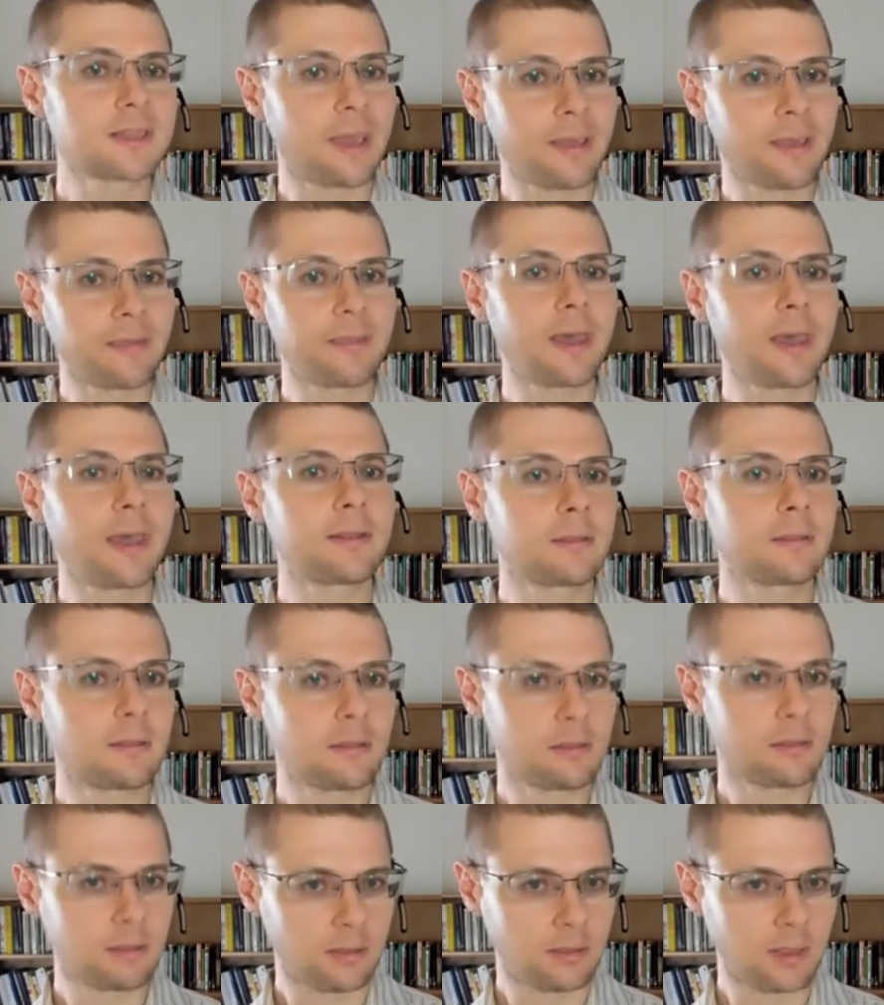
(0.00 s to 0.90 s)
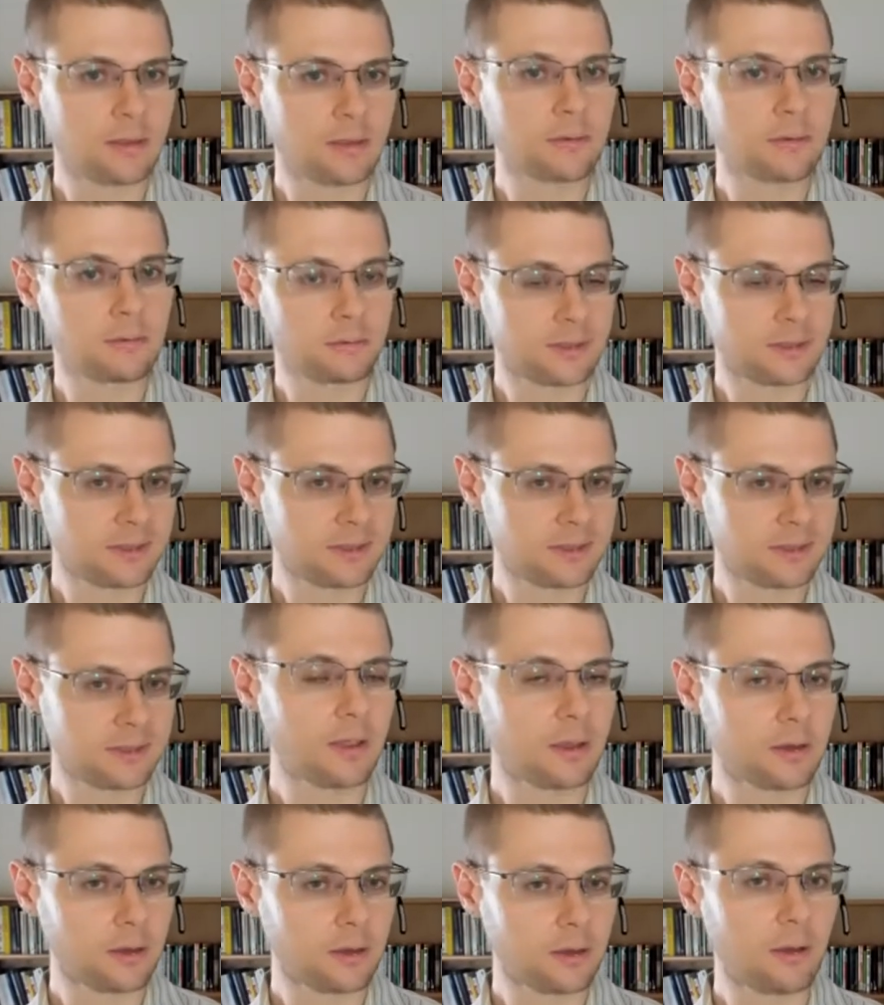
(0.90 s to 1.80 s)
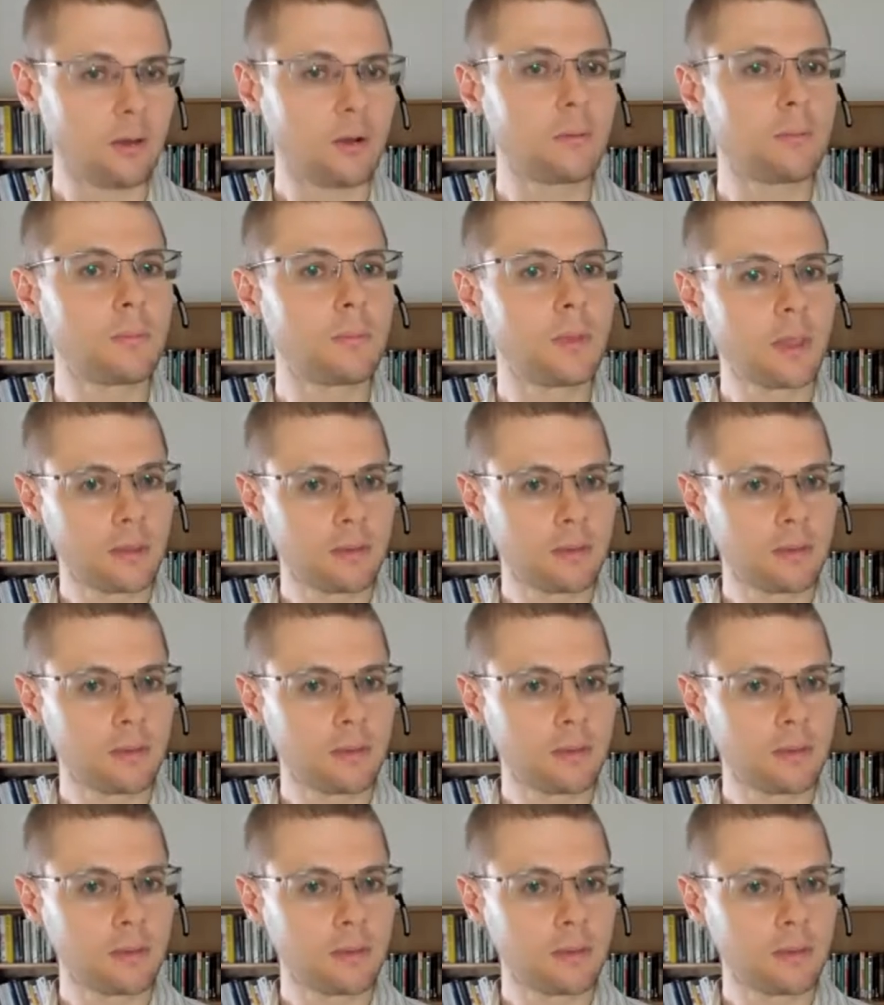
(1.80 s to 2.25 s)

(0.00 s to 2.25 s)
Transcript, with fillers: and that the staying at home,